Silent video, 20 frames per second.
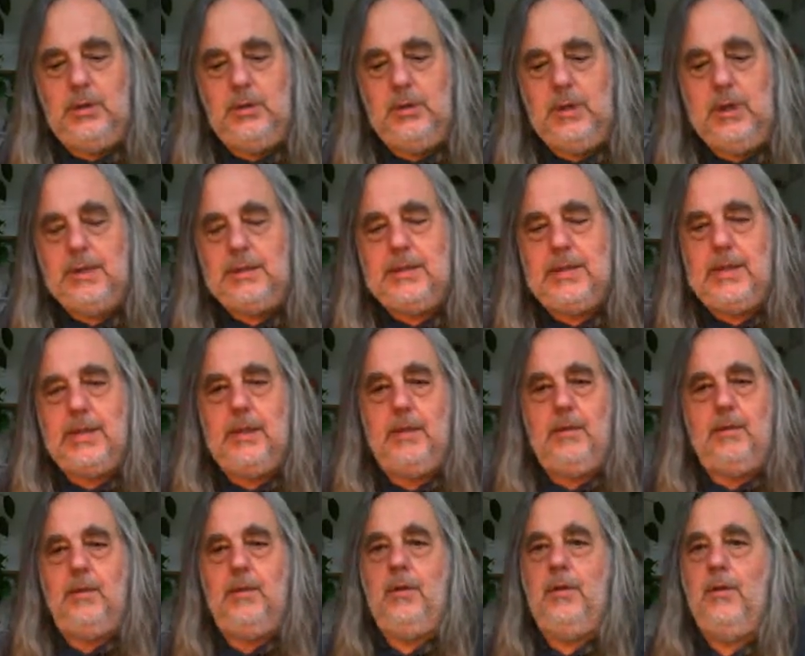not to
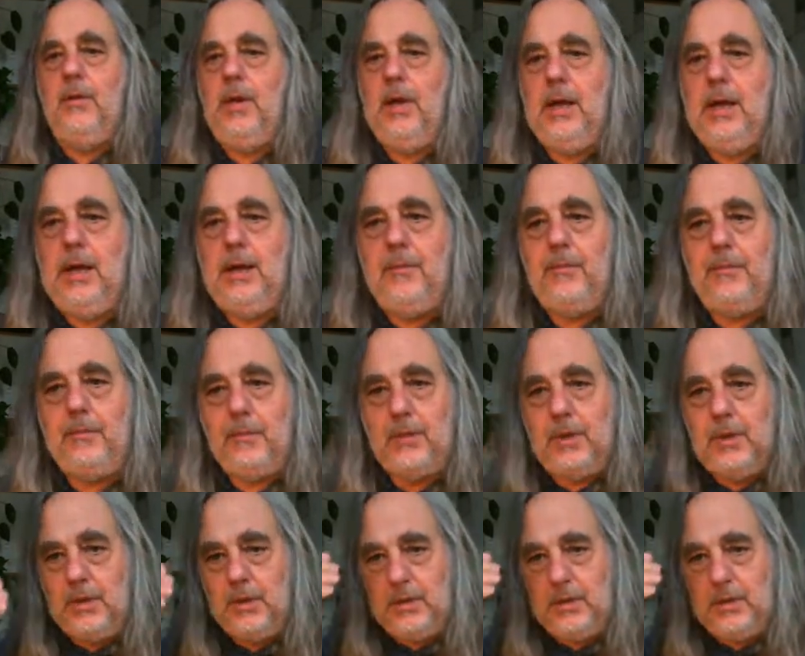get to